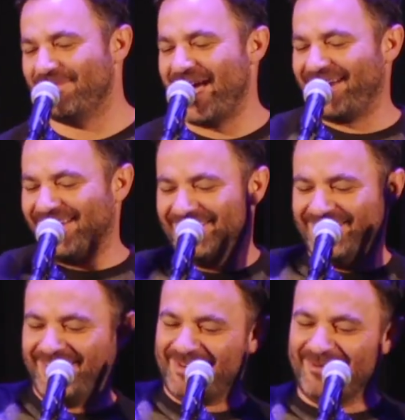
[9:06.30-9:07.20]
Back in
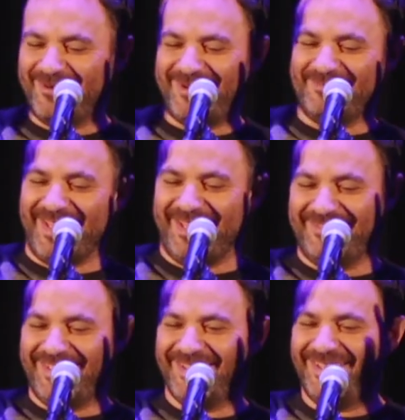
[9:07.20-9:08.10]
the quarter,
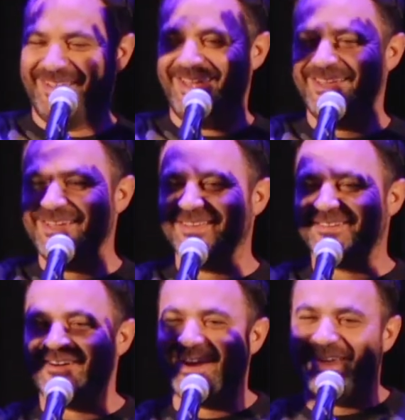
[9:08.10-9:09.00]
baby.
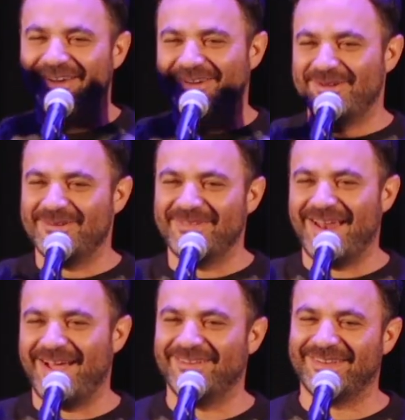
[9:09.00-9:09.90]
So I go to him
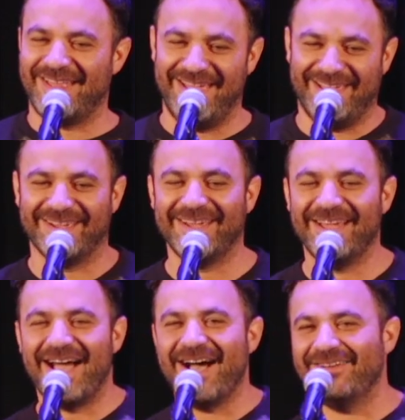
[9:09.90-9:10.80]
and I was like,
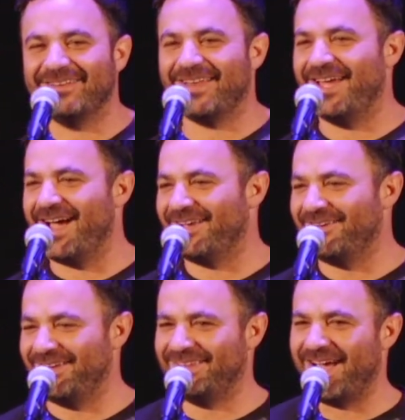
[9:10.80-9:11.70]
I
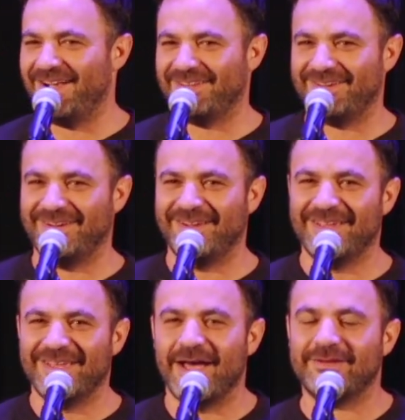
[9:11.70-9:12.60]
go to the doctor.
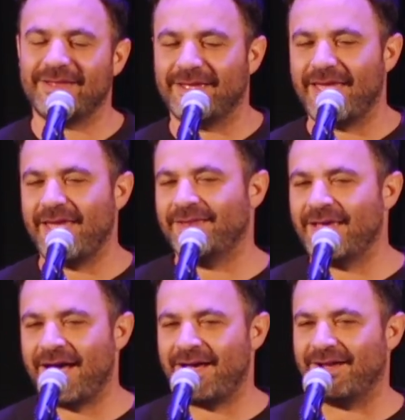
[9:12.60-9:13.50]
I was like, hey,
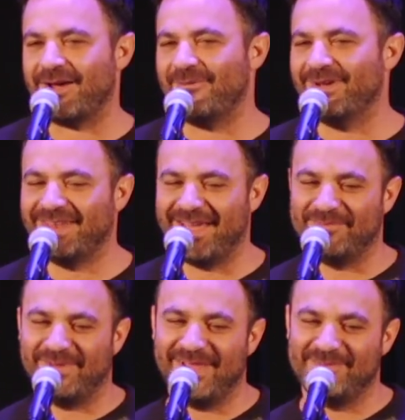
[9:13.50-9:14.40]
doc, I want
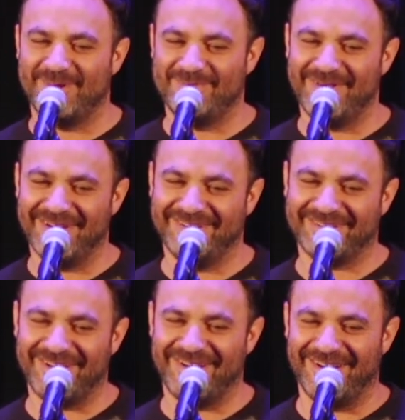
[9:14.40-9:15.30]
that Playboy bunny
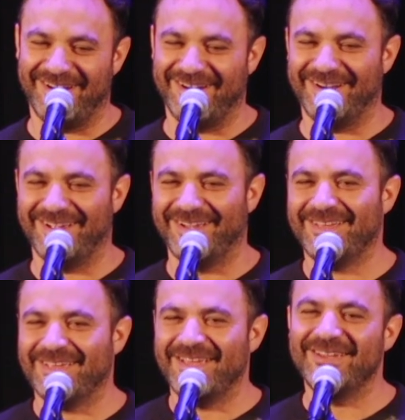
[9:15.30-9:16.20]
scar.
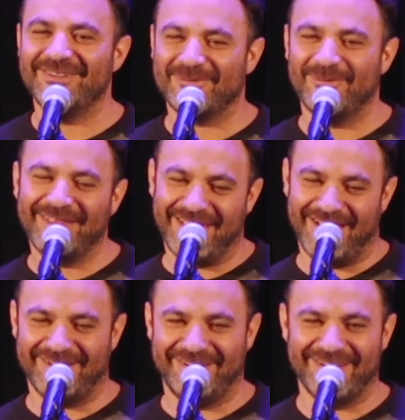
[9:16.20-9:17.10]
He goes, well, what the
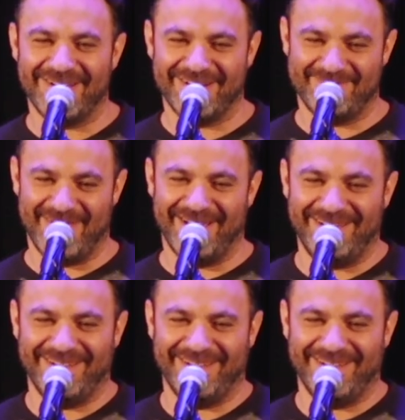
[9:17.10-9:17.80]
hell are you talking about?